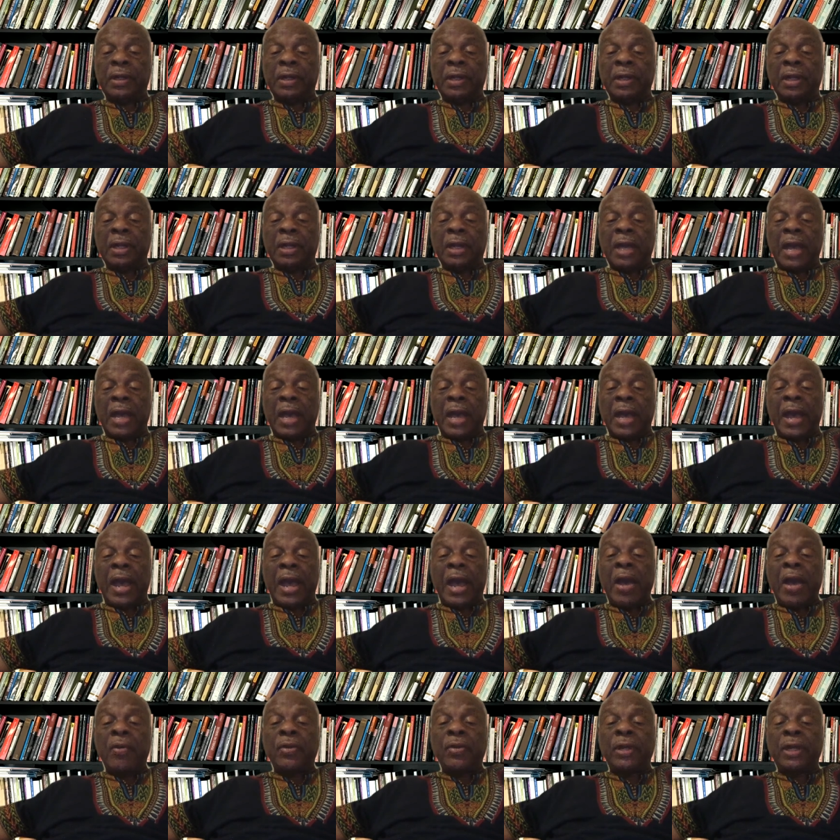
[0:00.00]
How
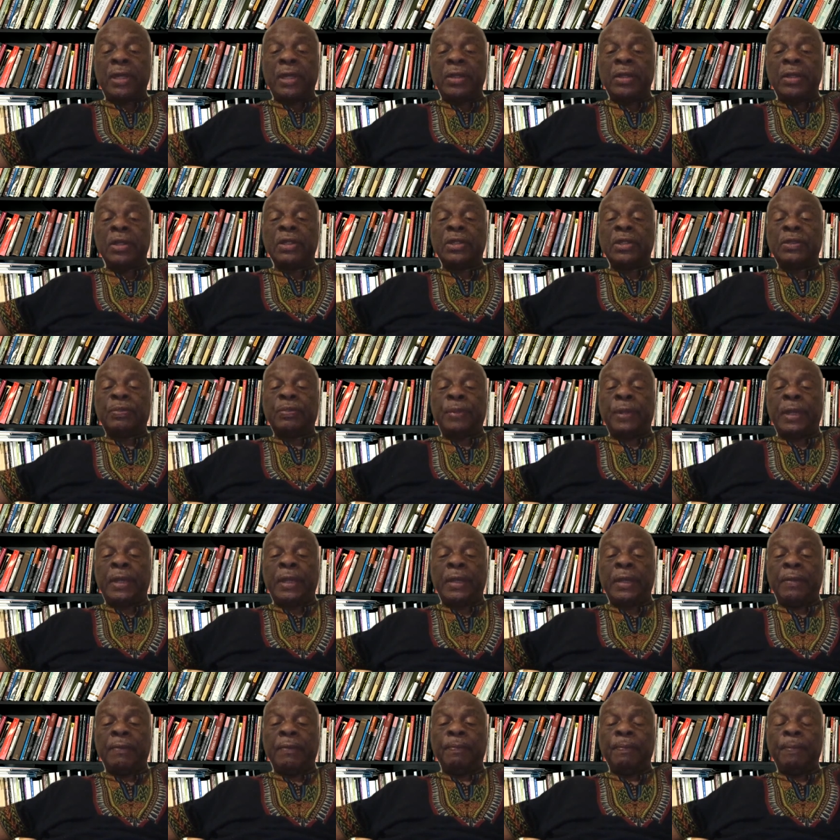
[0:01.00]
can this be?
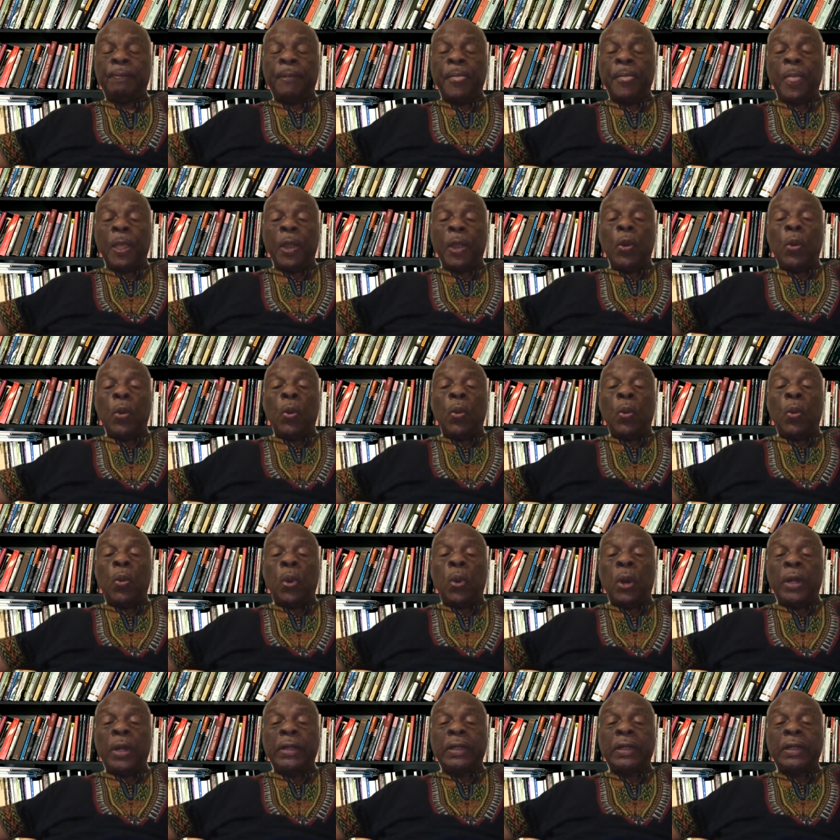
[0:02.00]
What
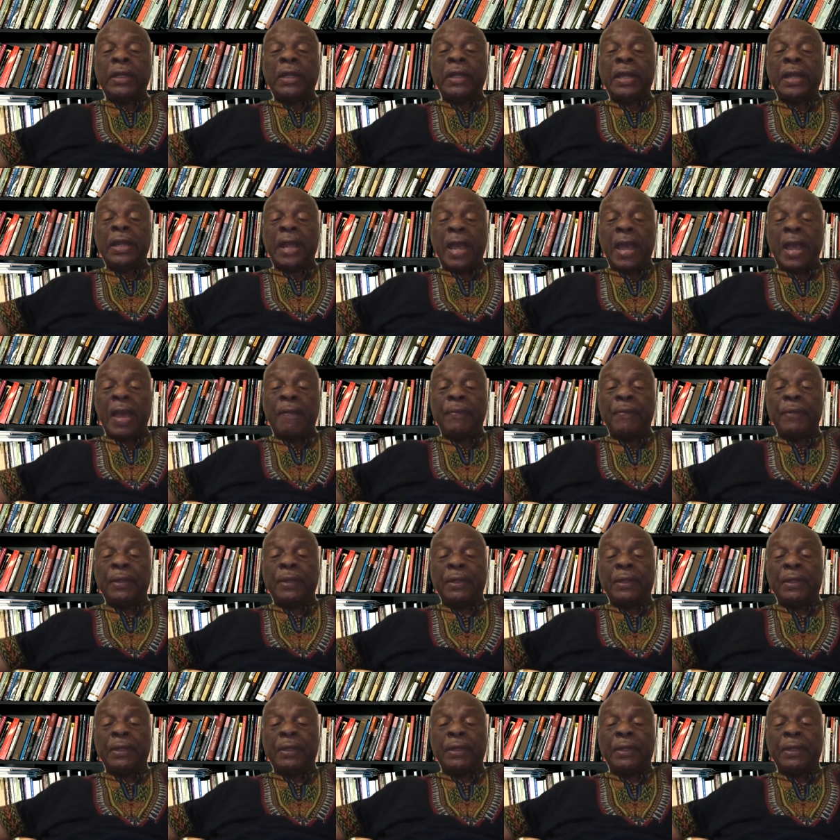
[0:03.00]
can happen that